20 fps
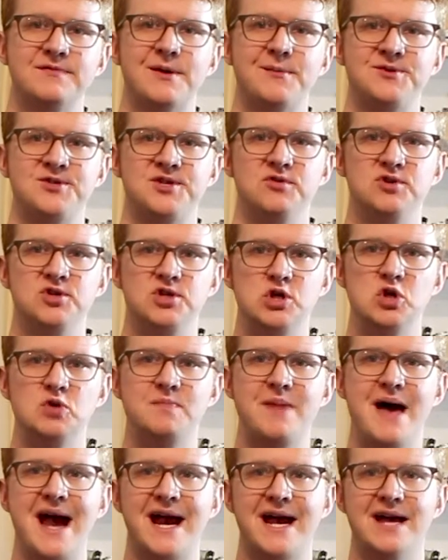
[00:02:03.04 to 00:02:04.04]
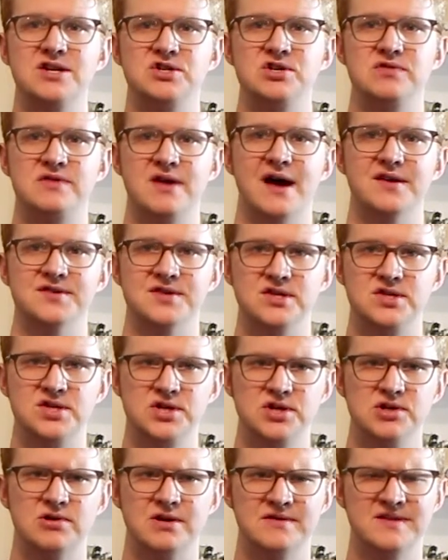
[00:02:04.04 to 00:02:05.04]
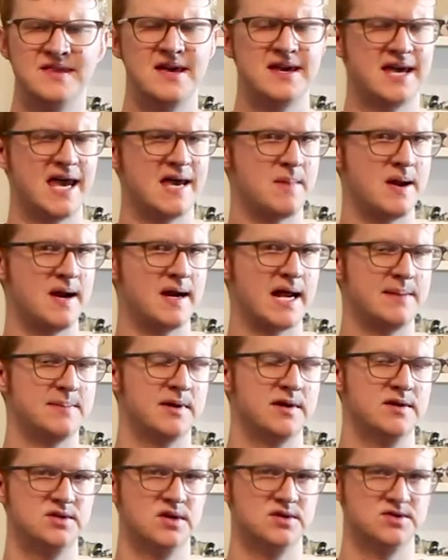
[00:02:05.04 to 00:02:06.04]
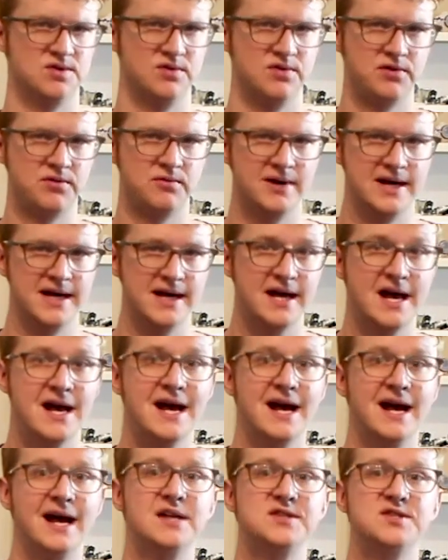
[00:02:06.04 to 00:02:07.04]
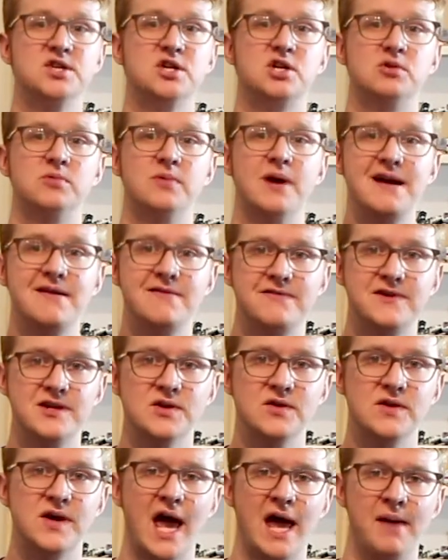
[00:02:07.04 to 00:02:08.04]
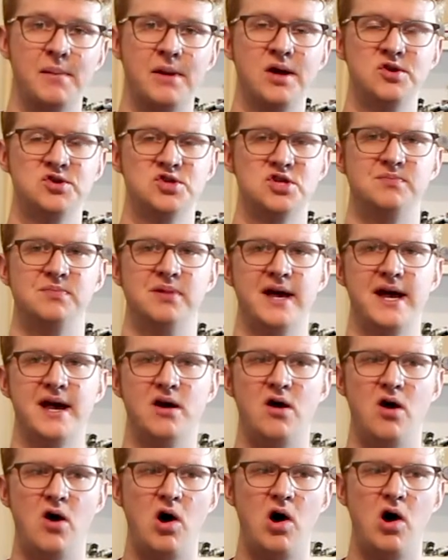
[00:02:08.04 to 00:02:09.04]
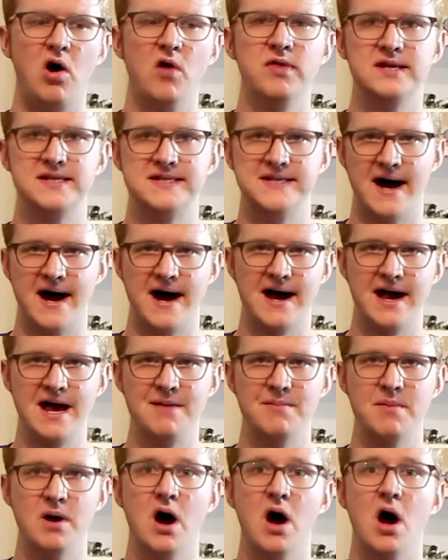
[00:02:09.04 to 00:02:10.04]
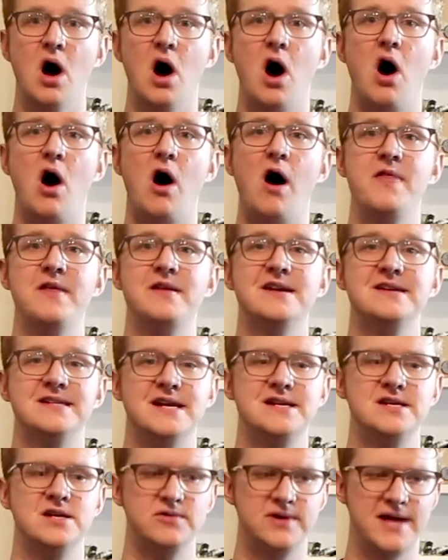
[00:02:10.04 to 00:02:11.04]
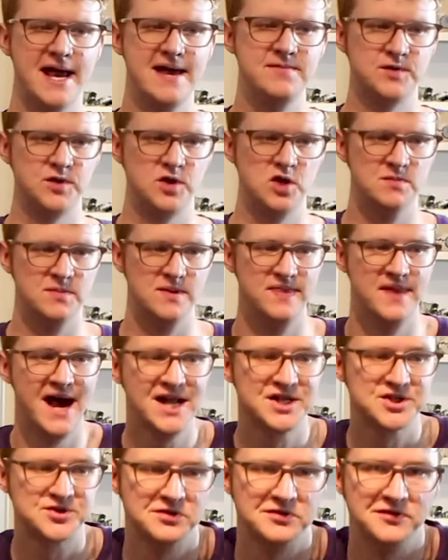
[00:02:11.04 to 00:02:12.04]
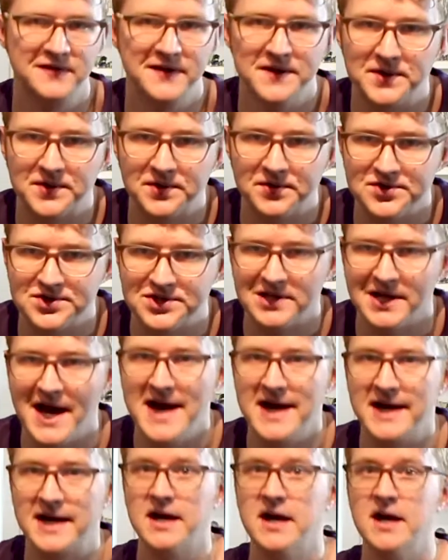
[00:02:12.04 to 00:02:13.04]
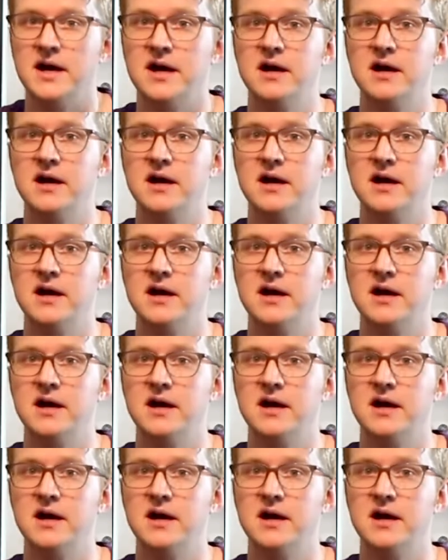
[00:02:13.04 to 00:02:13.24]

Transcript: of episode 2 back in 2002. I think that game might have come out in 2003. It's a great video game. I used to play it all the time on the Nintendo GameCube, and that's where vehicles like